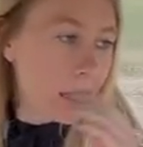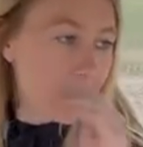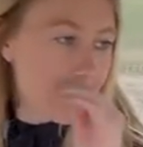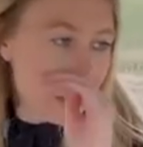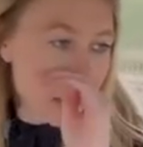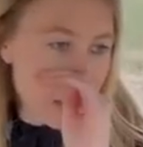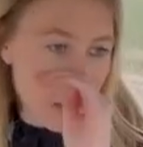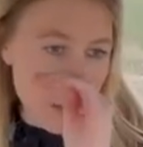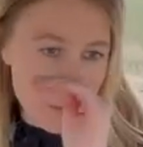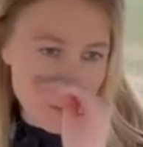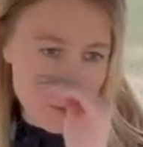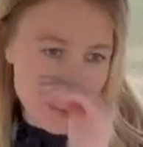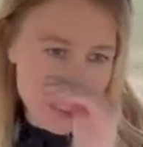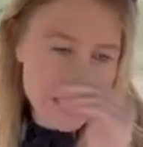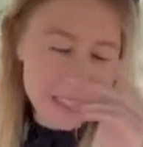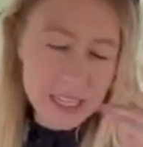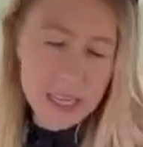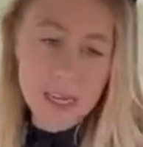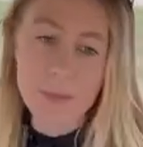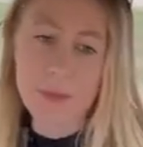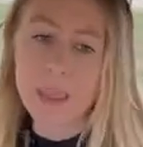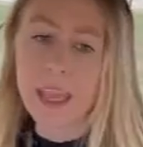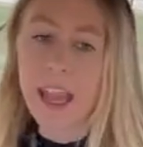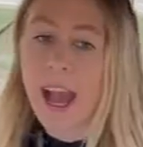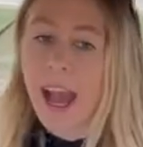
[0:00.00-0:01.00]
the number is
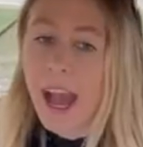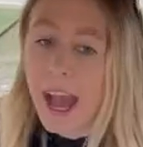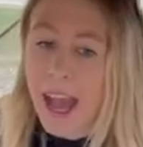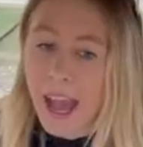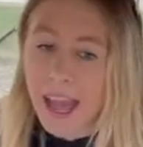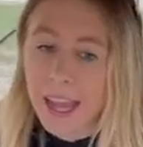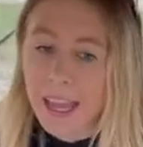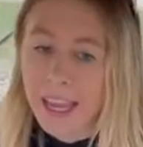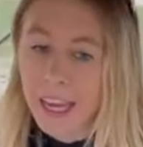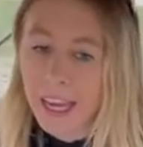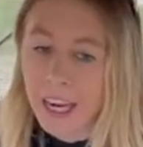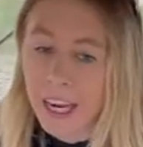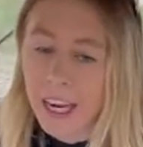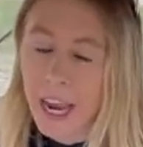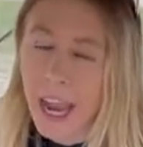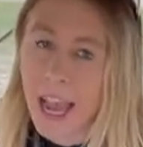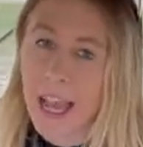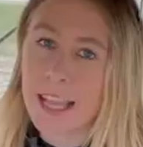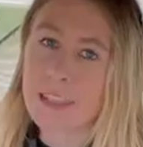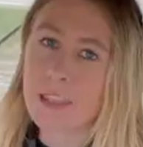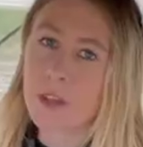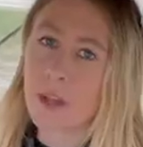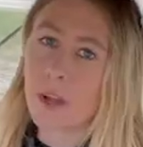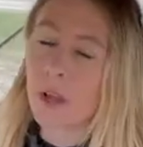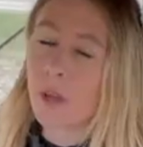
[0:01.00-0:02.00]
going to be higher.
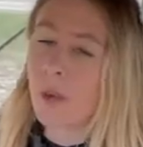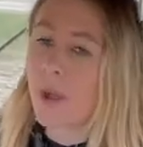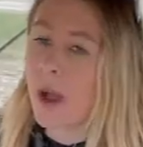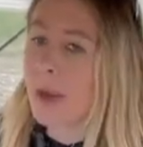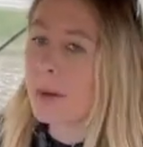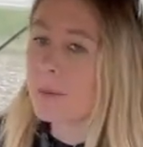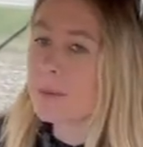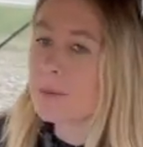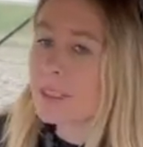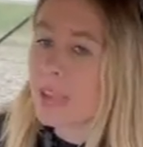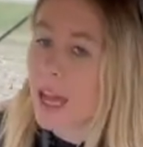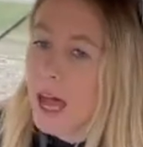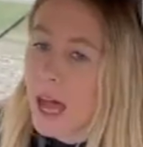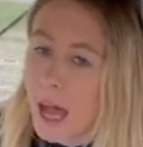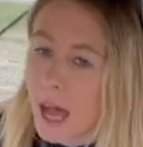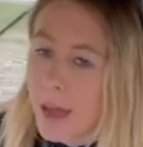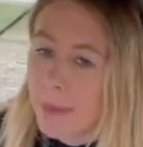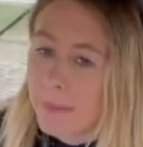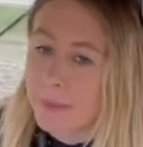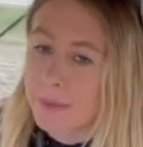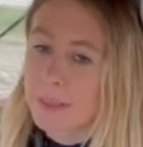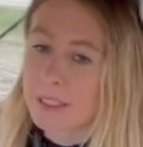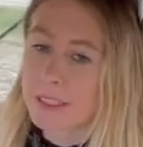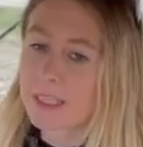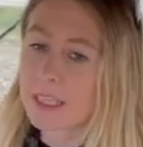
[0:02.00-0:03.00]
As oil warms
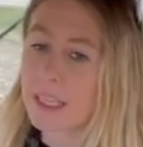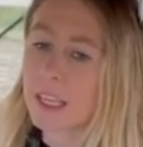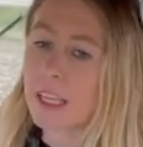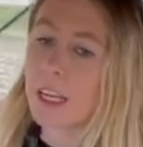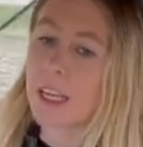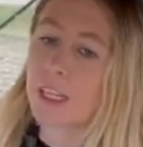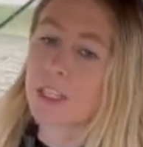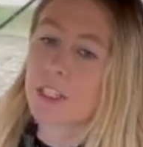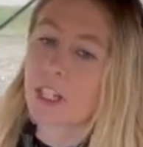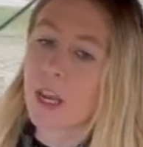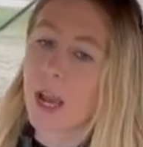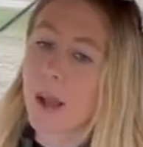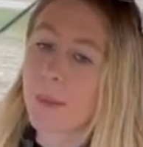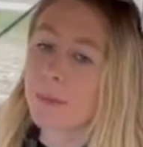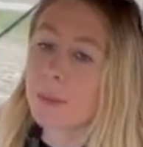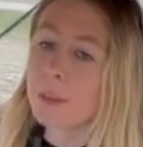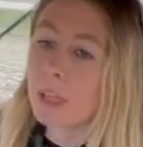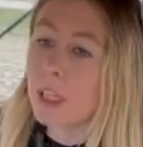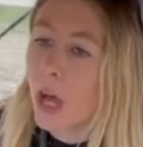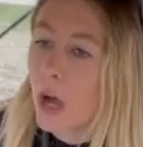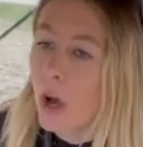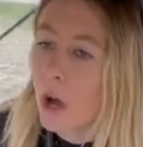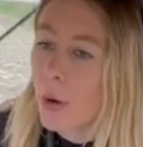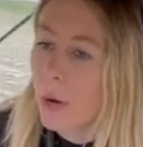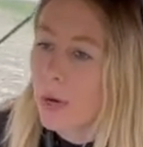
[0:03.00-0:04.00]
up, it's going to drop
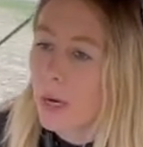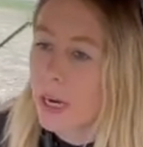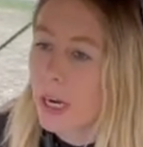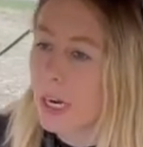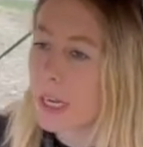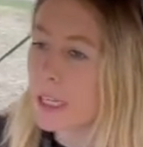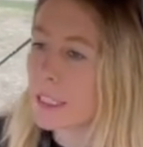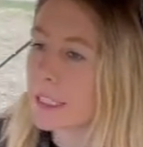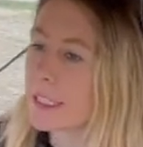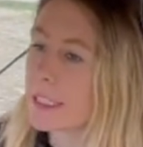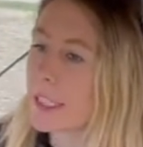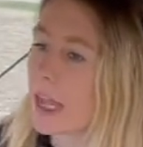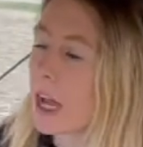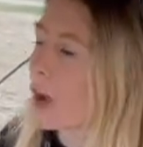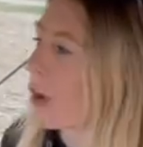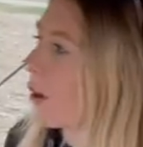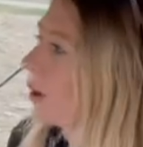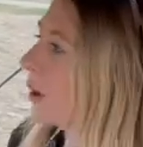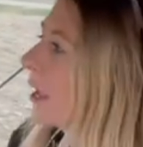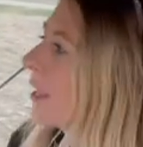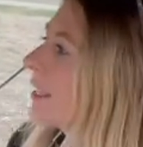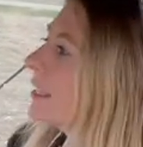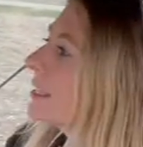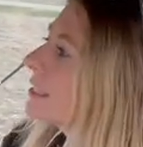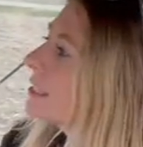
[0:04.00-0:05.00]
lower.
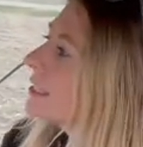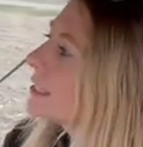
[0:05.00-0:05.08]
So it